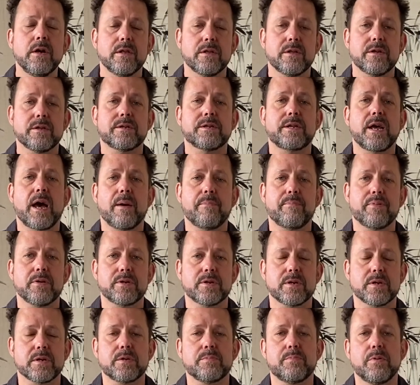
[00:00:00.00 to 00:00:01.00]
the sap
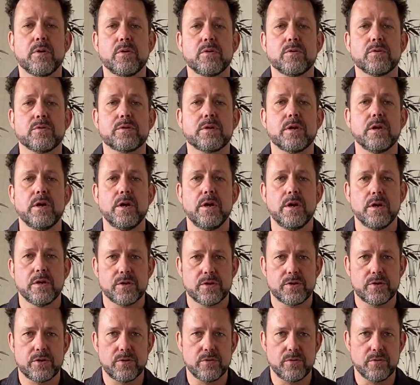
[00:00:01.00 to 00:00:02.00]
is exposed
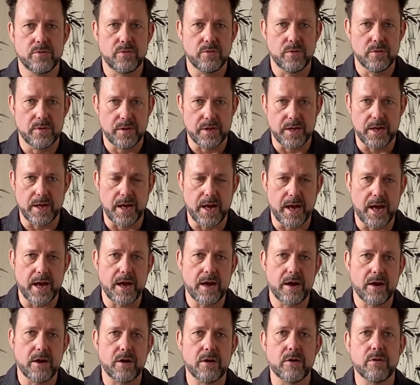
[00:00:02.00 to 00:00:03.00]
to the
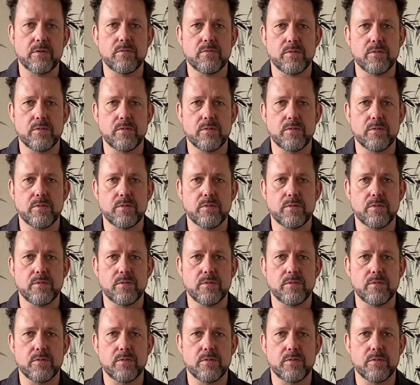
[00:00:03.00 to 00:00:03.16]
air,